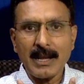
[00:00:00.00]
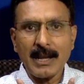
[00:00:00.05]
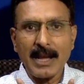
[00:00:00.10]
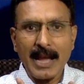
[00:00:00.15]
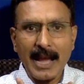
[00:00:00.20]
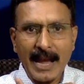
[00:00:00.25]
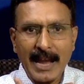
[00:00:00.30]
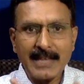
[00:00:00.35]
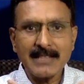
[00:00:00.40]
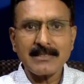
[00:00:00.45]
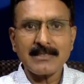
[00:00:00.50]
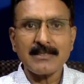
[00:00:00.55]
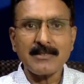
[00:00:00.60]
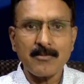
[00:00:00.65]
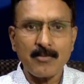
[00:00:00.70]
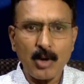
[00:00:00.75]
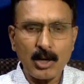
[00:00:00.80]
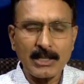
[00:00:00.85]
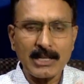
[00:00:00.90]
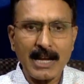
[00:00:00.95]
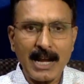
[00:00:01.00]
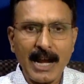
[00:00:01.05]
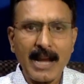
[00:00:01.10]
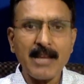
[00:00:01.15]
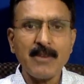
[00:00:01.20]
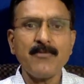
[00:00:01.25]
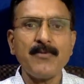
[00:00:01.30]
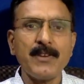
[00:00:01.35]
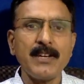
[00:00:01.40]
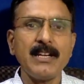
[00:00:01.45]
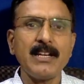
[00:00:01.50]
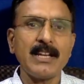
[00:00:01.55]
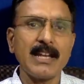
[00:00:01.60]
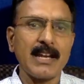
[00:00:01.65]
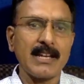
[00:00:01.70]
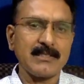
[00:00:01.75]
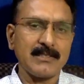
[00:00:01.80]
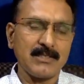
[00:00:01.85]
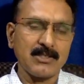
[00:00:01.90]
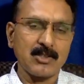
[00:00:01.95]
I find
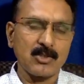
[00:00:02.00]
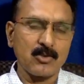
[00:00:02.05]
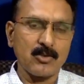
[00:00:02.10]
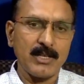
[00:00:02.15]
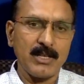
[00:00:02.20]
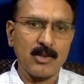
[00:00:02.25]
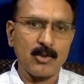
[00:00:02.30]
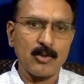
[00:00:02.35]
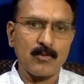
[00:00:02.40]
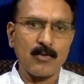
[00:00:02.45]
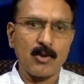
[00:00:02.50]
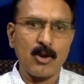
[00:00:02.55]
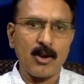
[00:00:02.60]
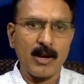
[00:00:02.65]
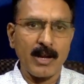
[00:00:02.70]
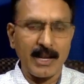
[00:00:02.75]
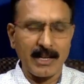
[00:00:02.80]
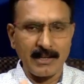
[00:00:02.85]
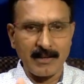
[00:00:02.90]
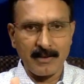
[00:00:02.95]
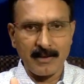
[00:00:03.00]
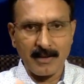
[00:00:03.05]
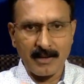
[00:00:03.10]
as a student of law, and